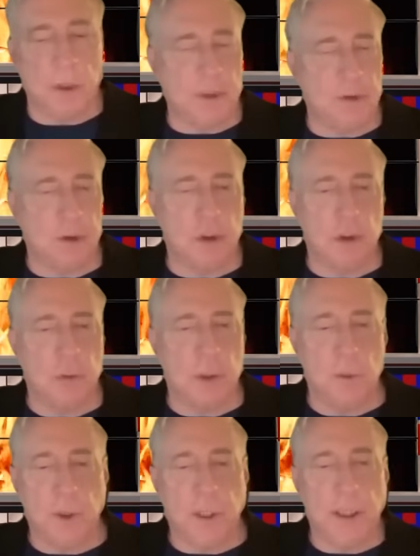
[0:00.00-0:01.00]
that's true,
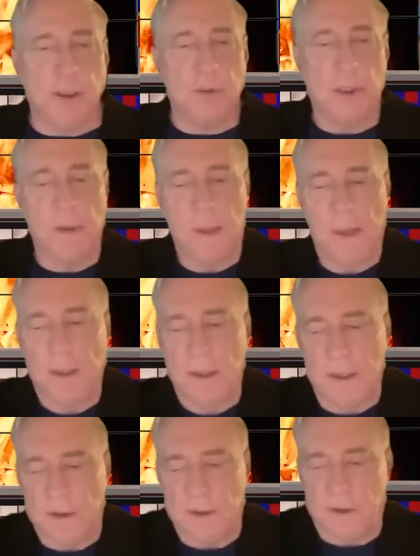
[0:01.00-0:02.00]
but we have
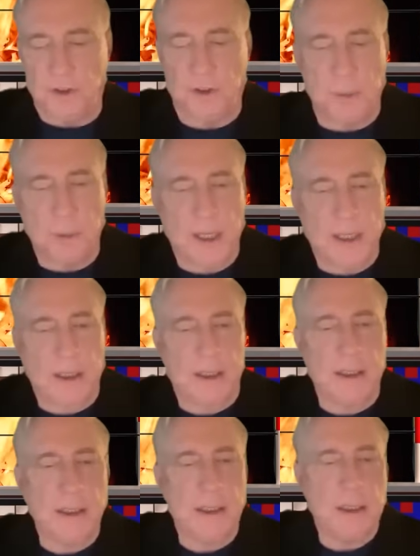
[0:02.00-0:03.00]

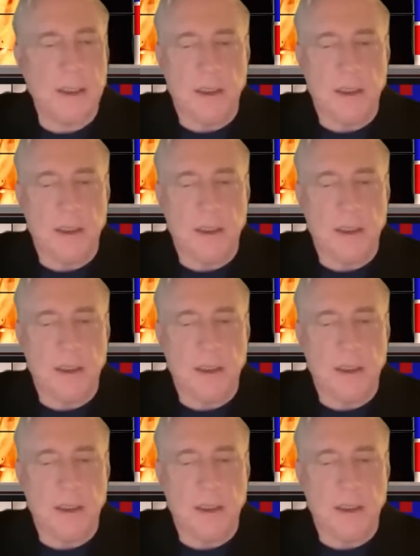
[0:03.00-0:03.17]
systematically